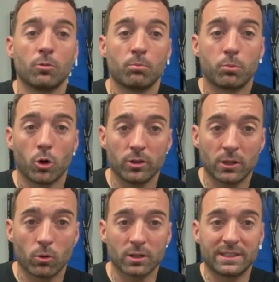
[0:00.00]
pulling
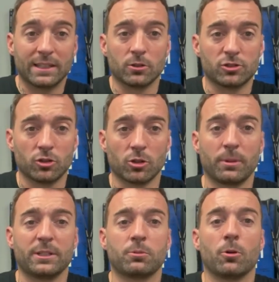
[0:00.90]
work to get those shoulder
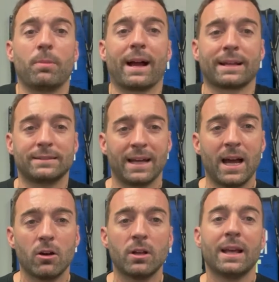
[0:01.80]
blades pulled back and
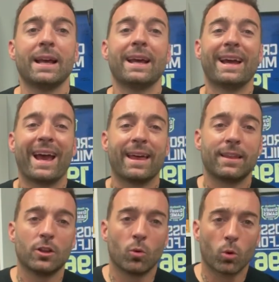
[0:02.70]
down. And
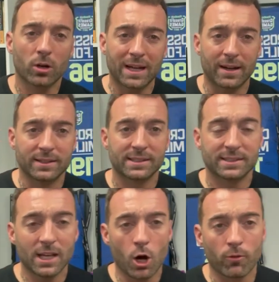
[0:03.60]
then the workout
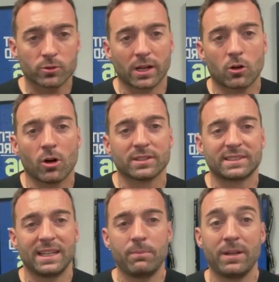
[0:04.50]
itself is what I call a
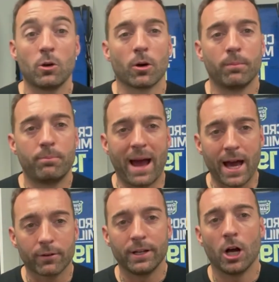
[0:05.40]
CP or a
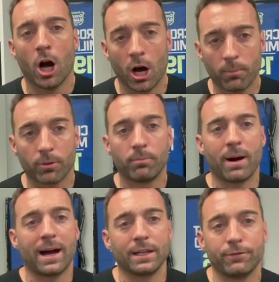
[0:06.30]
battery upper
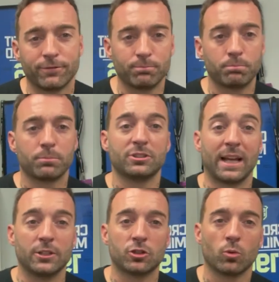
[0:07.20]
body
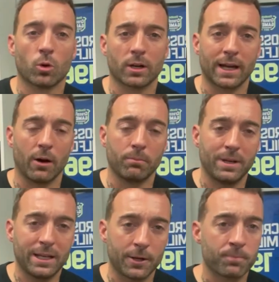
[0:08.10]
potential workout,
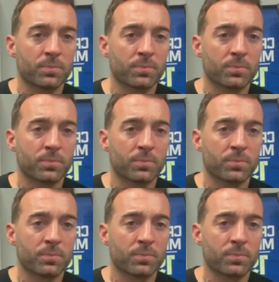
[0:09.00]
meaning